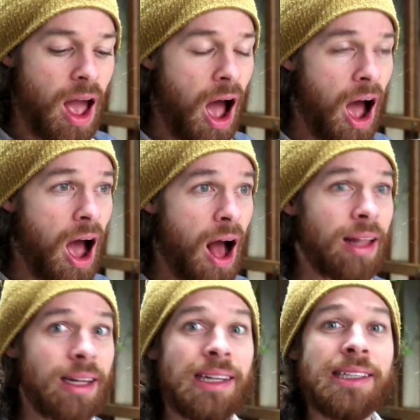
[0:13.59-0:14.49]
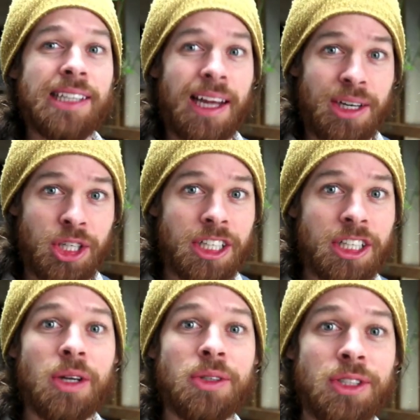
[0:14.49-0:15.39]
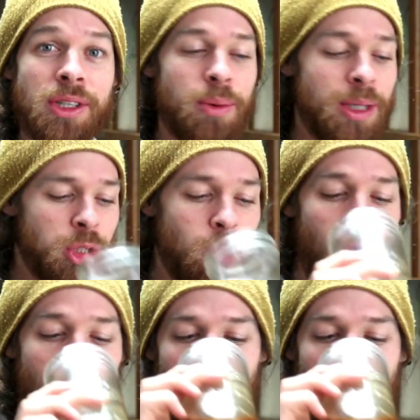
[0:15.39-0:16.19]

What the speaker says: a little intention goes into the ritual.